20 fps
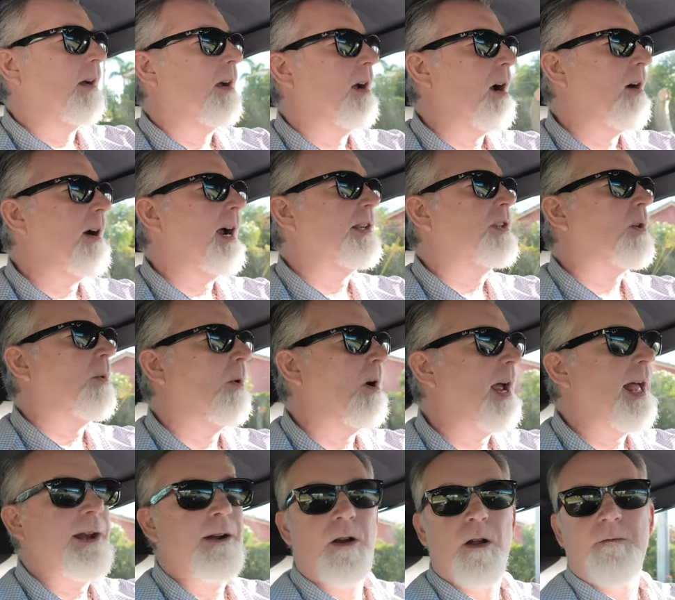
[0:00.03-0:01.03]
All right, so we're
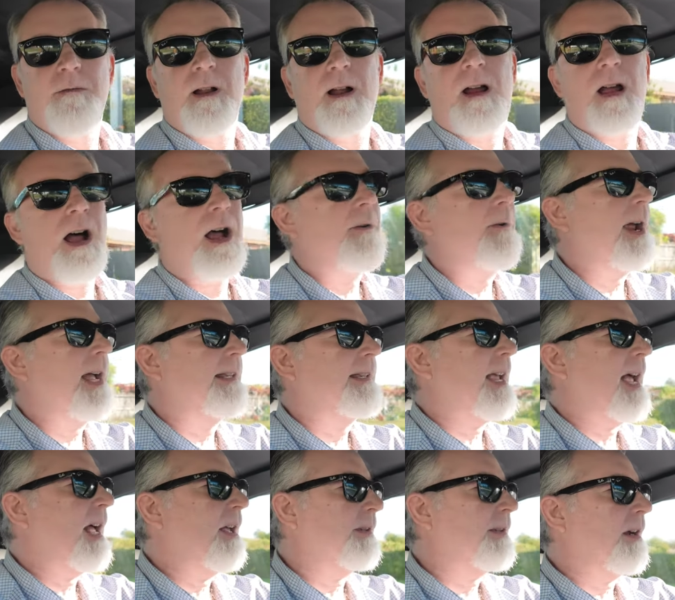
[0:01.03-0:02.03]
headed over to Conrad's
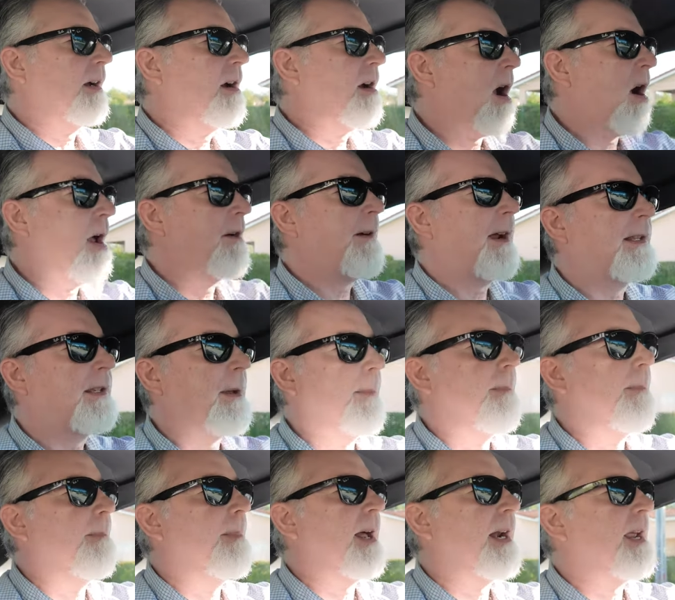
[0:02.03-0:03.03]
house, and Conrad's a
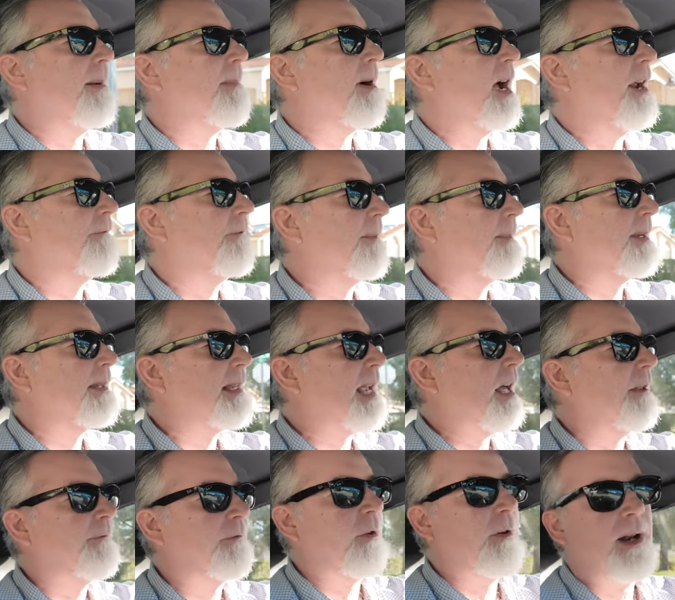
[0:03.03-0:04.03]
buddy of mine from the
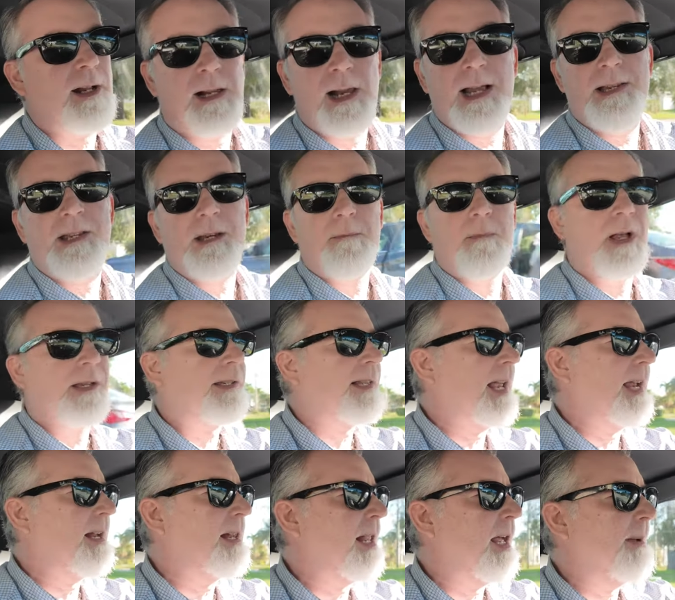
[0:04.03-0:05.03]
South Florida Classic
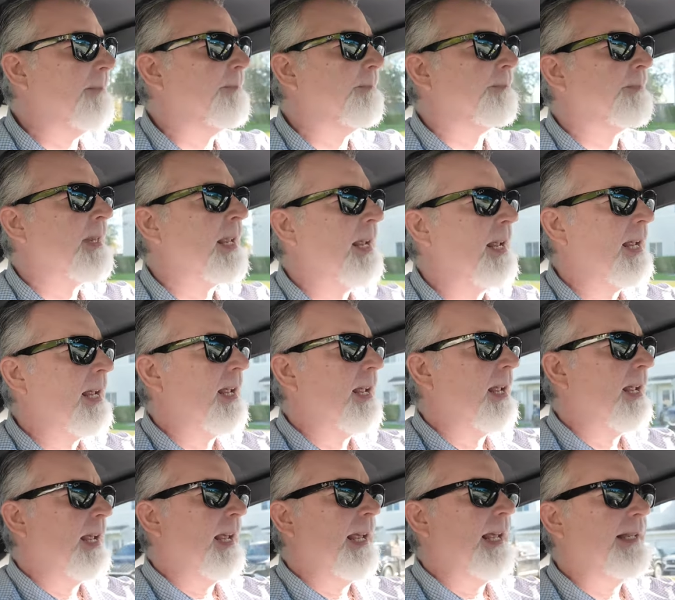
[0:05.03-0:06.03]
Mustang Club.
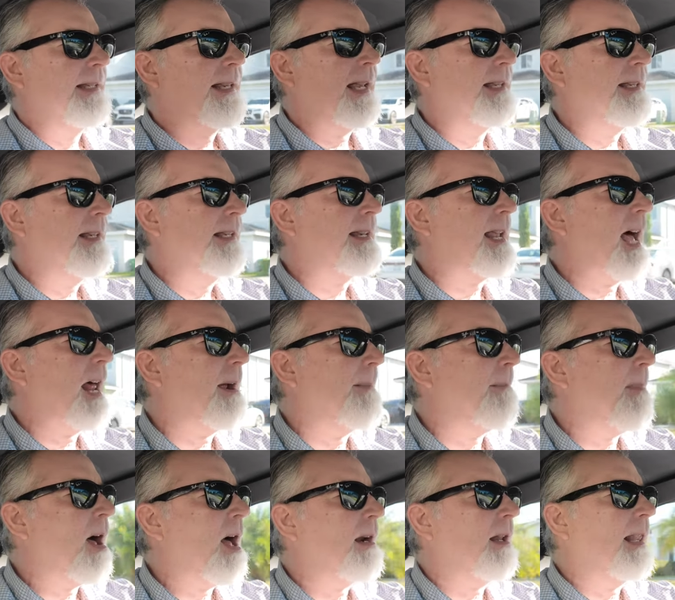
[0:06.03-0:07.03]
He says he's got a
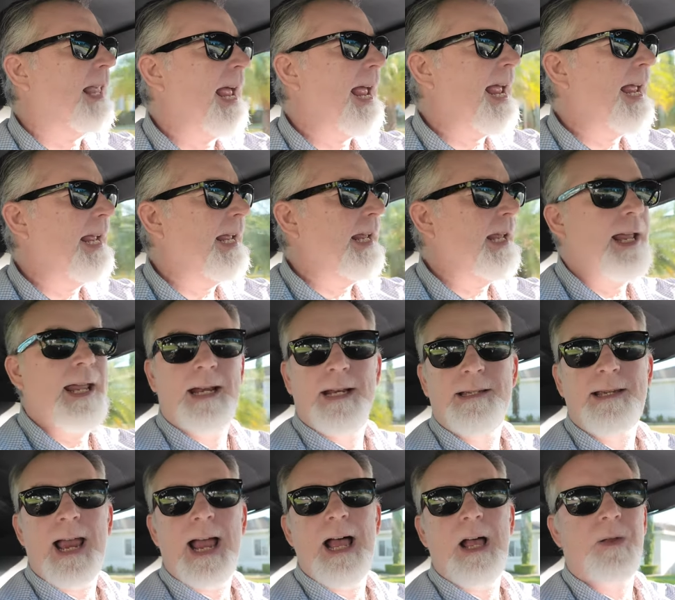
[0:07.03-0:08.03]
Model A in
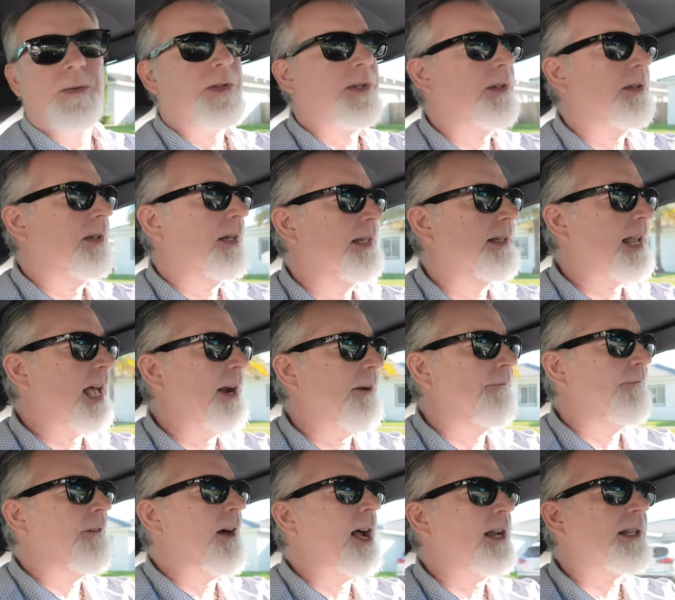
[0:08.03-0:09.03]
his house, he's got a
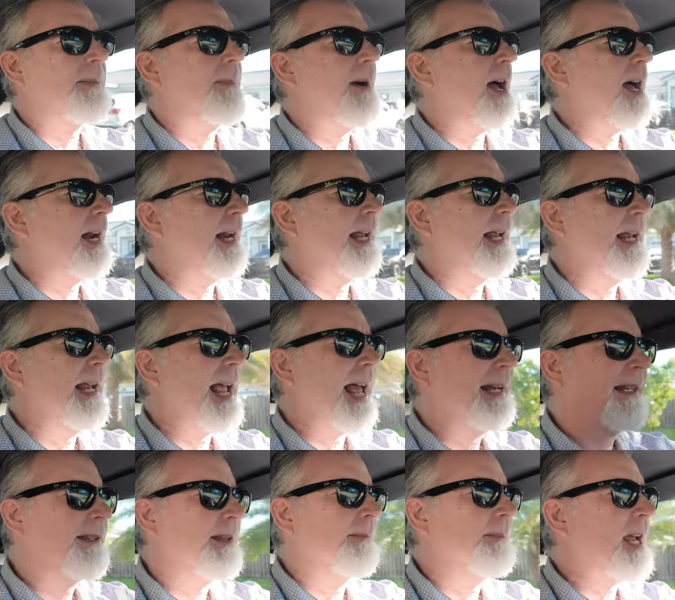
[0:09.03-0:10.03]
Fox body,
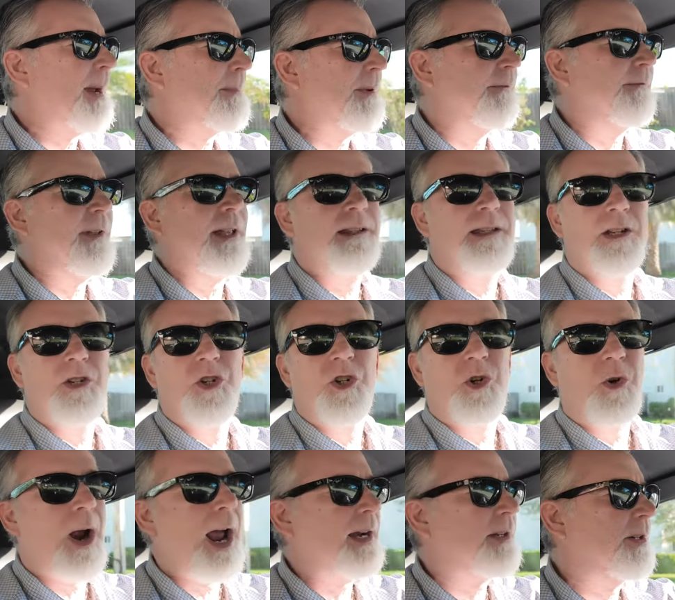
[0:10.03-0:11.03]
and some type of vintage
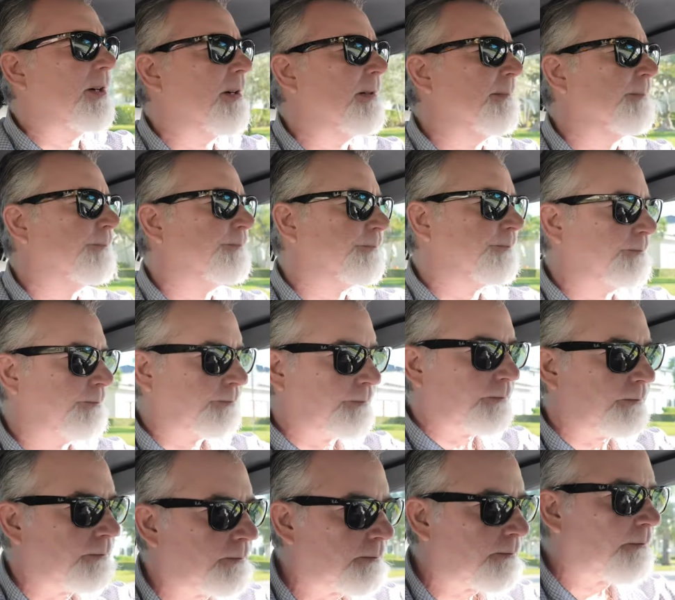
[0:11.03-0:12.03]
tractor.
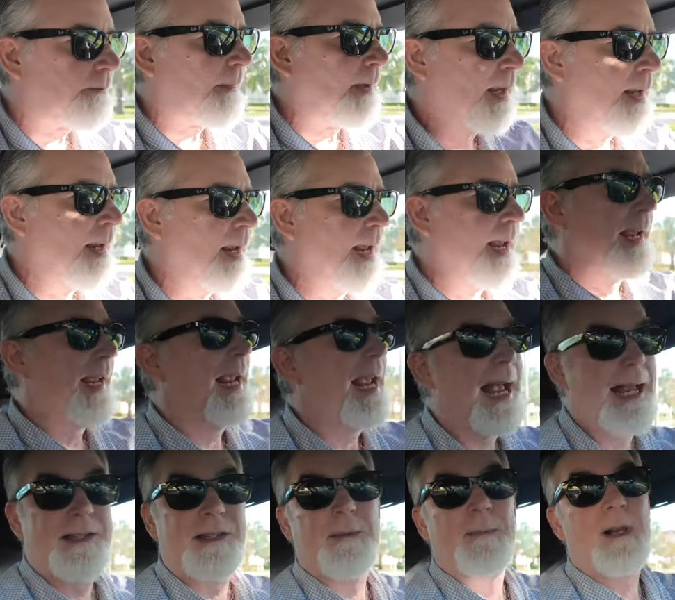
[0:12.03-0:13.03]
He
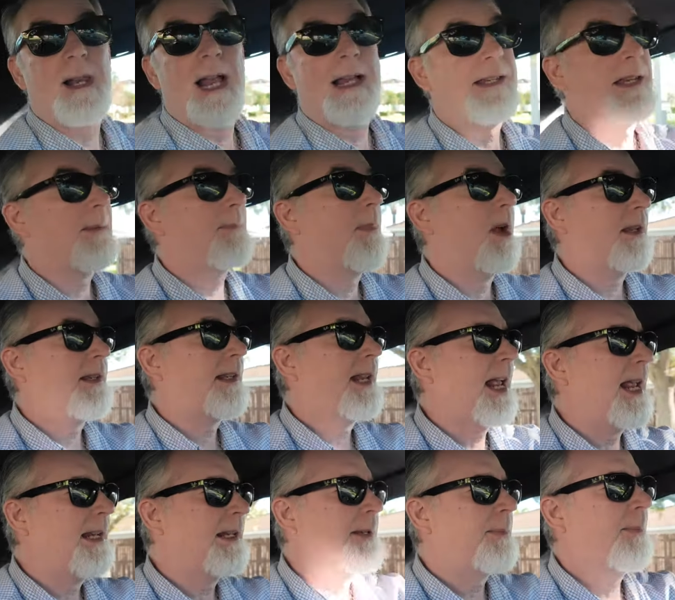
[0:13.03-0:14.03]
has some classic
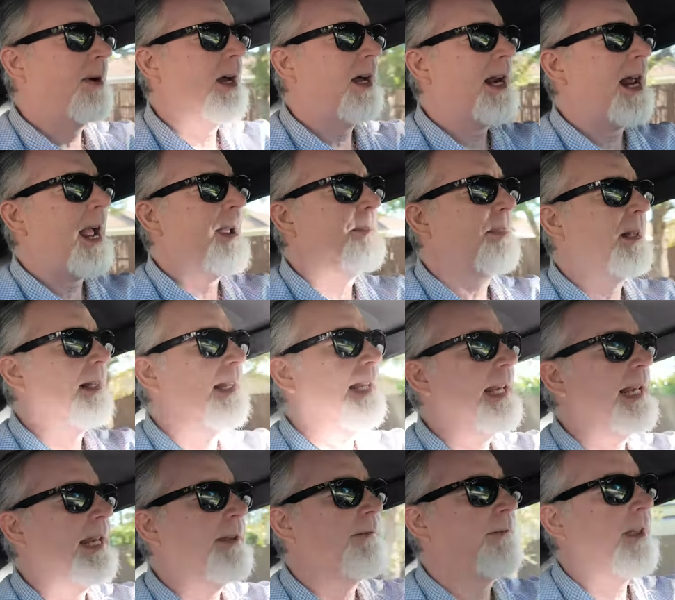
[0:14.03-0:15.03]
Mustangs, but I
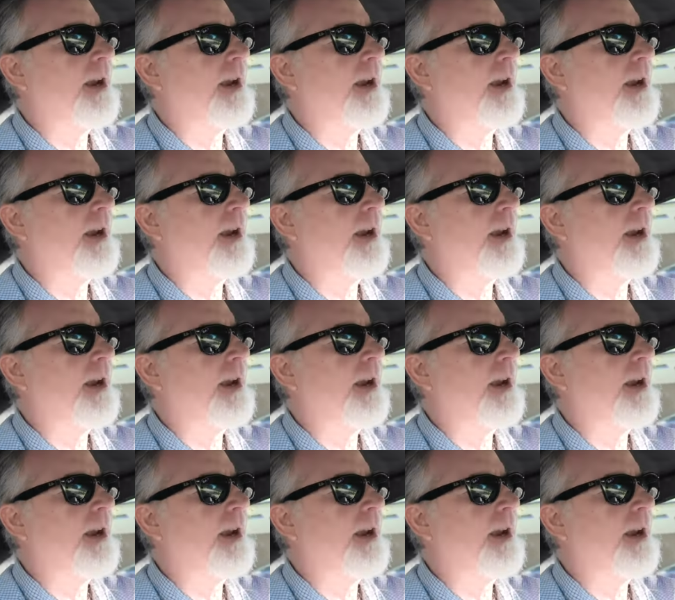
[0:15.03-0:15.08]
believe